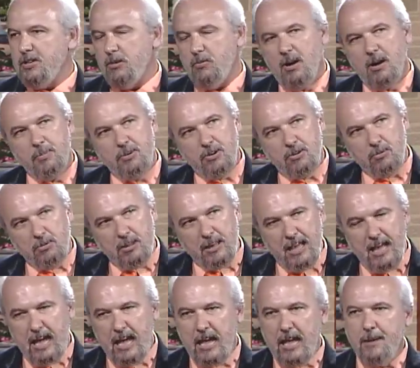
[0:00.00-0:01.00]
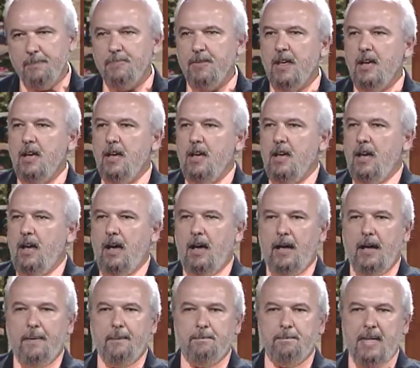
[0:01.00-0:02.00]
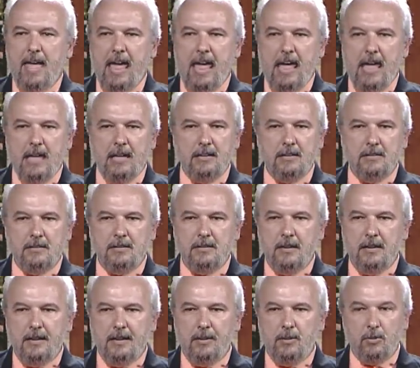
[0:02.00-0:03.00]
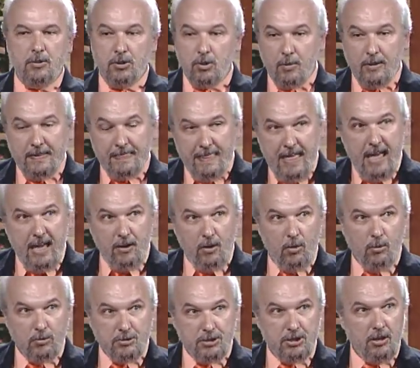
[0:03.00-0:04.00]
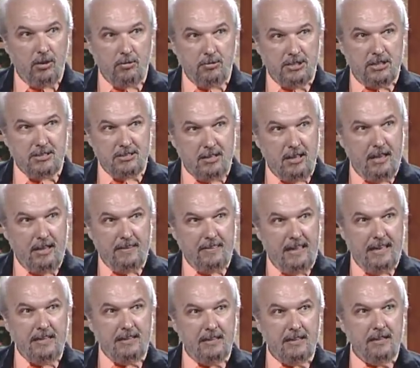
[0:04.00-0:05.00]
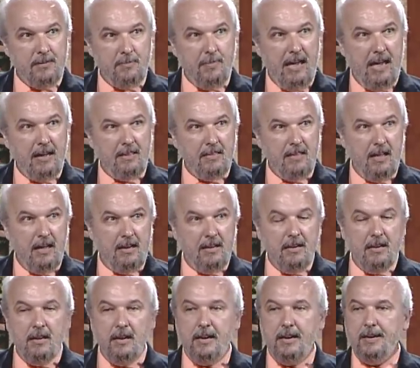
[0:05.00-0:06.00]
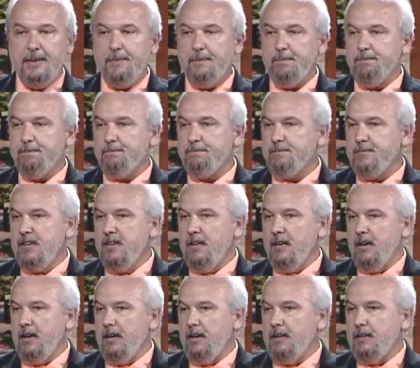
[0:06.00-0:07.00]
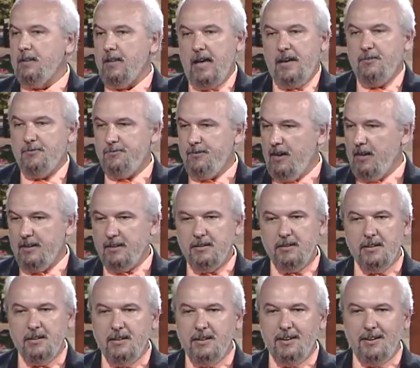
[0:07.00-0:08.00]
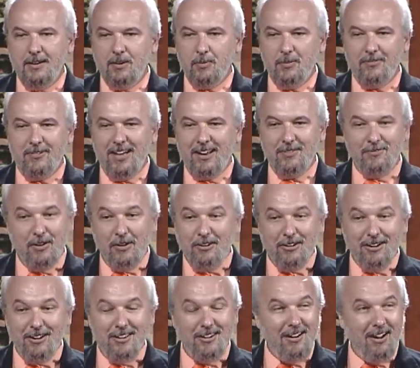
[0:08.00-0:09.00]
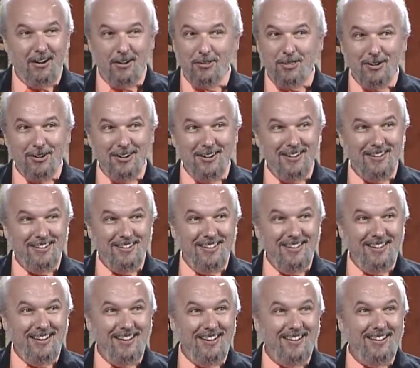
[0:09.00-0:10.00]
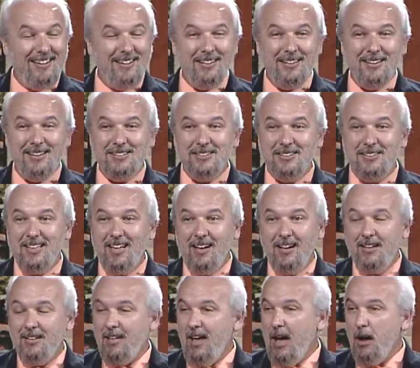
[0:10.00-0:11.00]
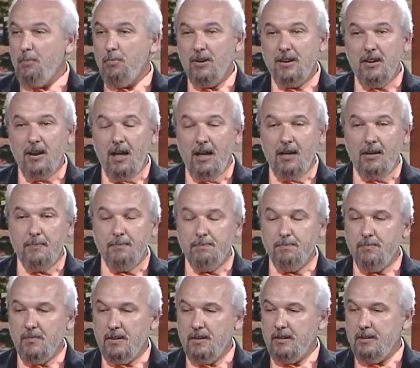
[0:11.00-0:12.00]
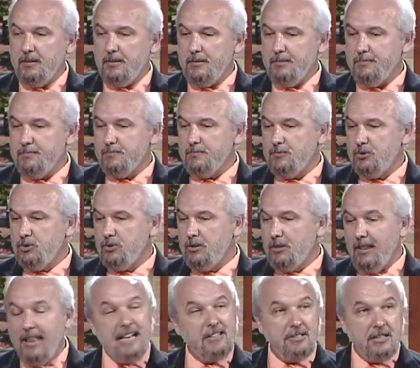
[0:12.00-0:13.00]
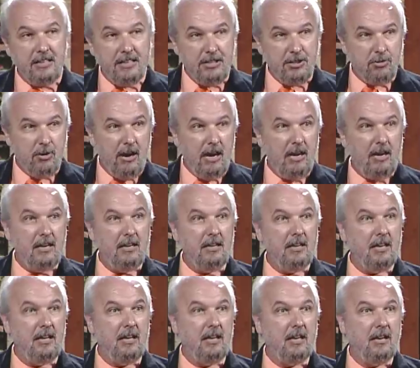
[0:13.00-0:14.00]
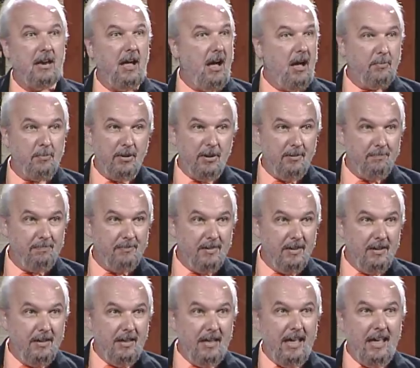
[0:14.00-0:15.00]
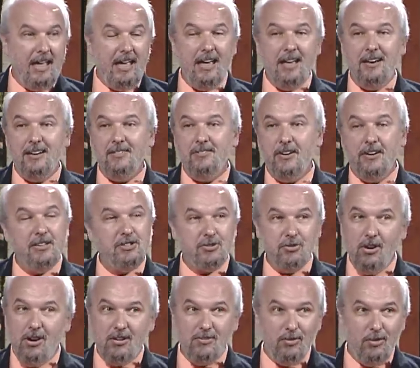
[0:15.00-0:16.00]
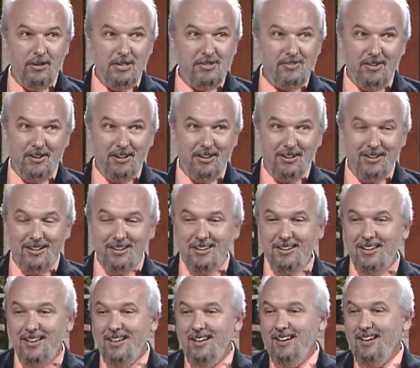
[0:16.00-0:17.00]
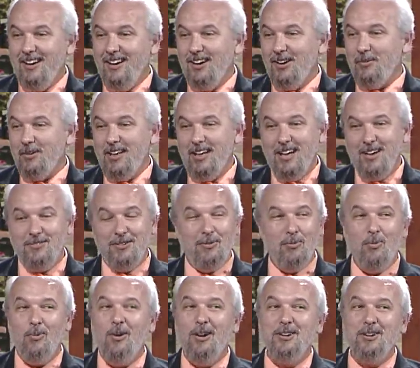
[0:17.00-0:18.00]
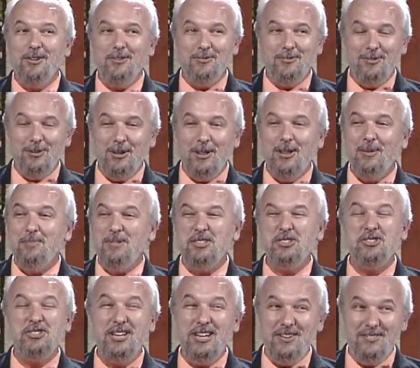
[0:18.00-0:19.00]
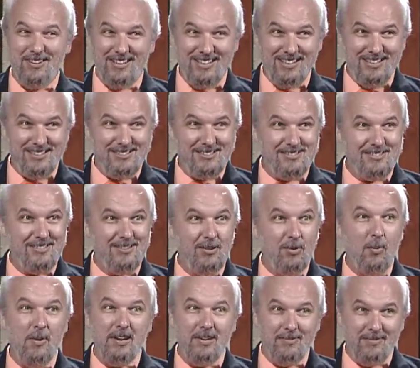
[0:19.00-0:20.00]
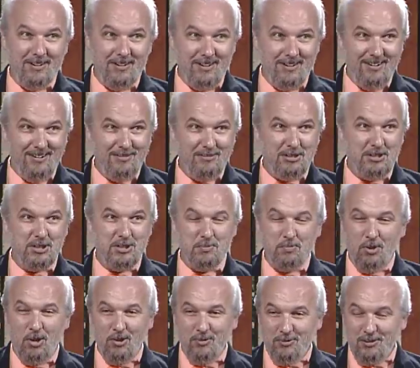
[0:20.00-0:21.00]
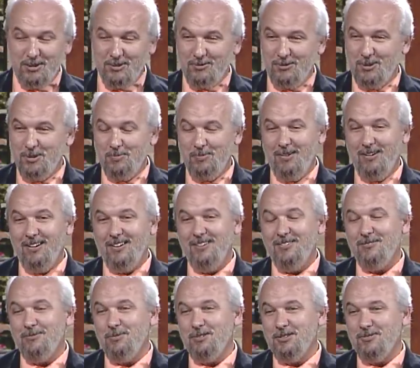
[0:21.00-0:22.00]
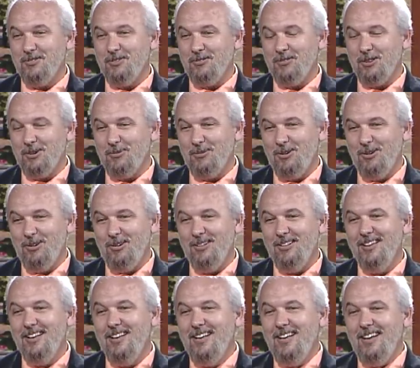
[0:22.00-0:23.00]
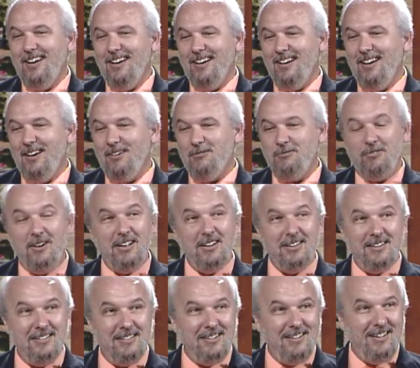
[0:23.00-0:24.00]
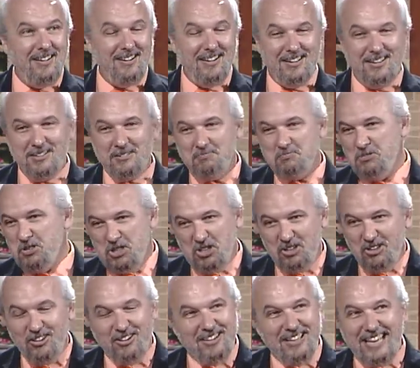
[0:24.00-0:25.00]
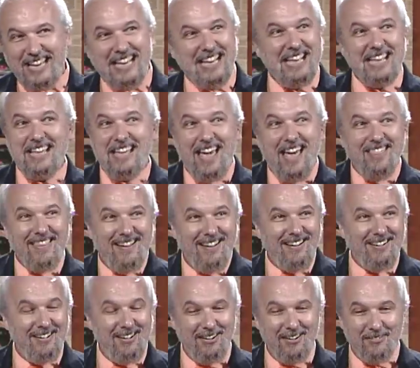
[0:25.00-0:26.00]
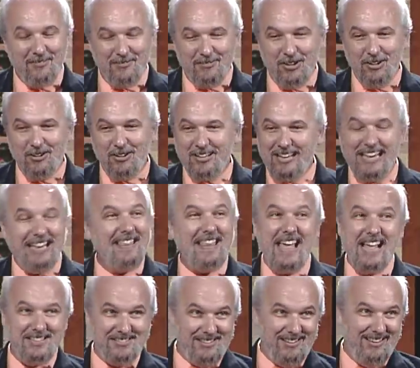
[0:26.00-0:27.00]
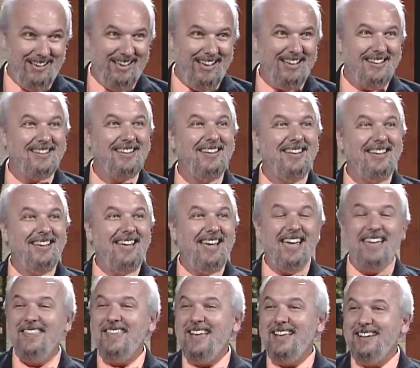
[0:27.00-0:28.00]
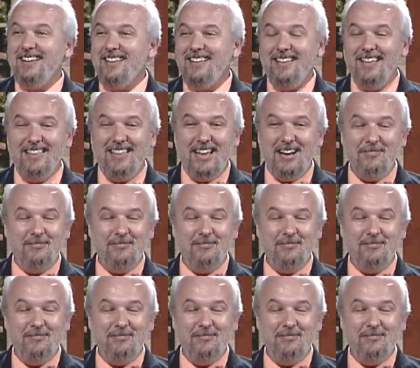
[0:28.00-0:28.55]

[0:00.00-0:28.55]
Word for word: and Robert Goulet. Um, and uh, we're doing that whole show just like they did it back then. Okay. Um, uh, a lot of fun. Uh, we've got a very good Arthur, okay. Uh, uh, opera, um, um, classically trained in opera. Oh, and wonderful. very strong voice, very good. Okay. Uh, we have a wonderful mischievous Guinevere, which okay. is perfect for the part, first for the role. Uh, a fun, uh, good-looking Gala, uh, uh, good-looking Lancelot. Okay. And a, very a